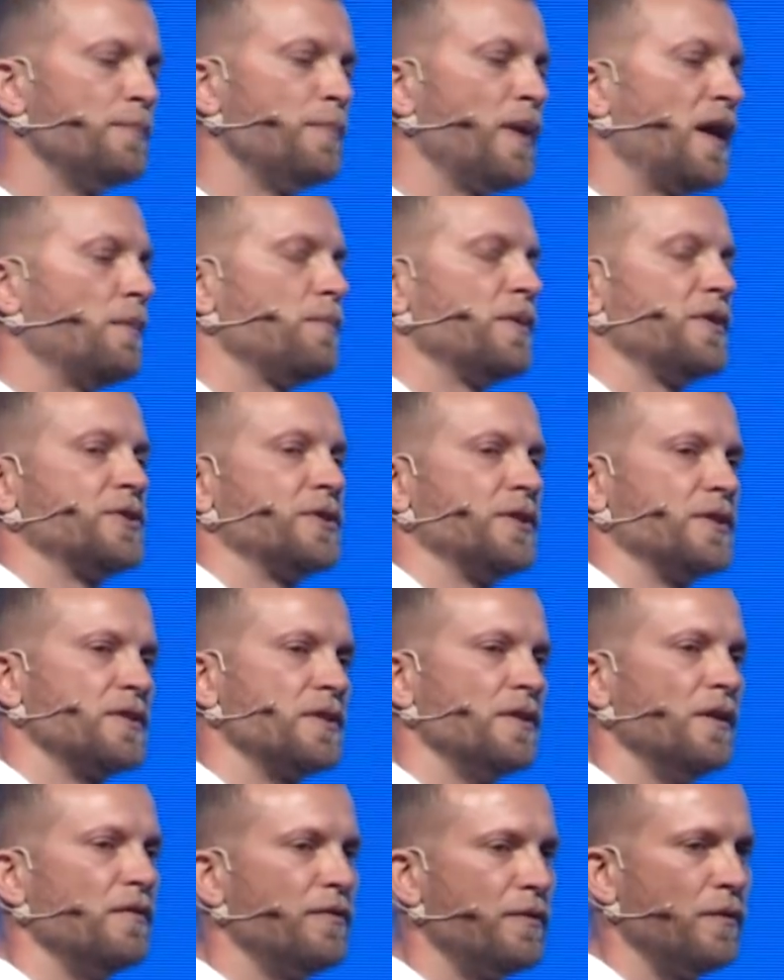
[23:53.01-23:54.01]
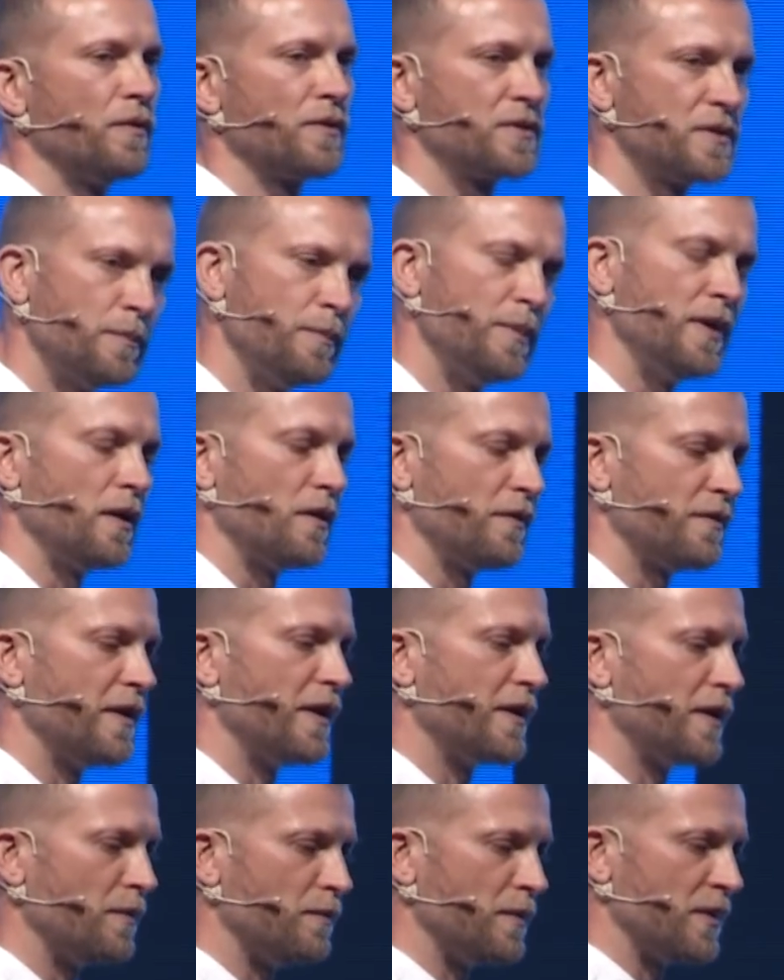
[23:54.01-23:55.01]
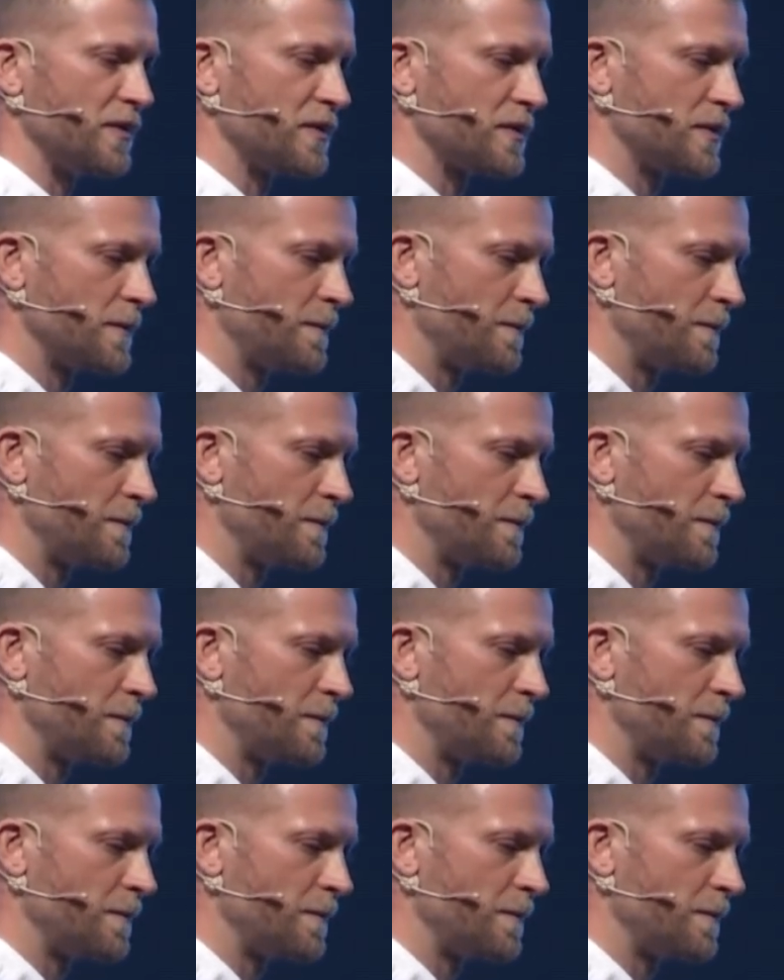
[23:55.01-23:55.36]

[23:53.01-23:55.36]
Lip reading: publishers that are forced to bill off their numbers.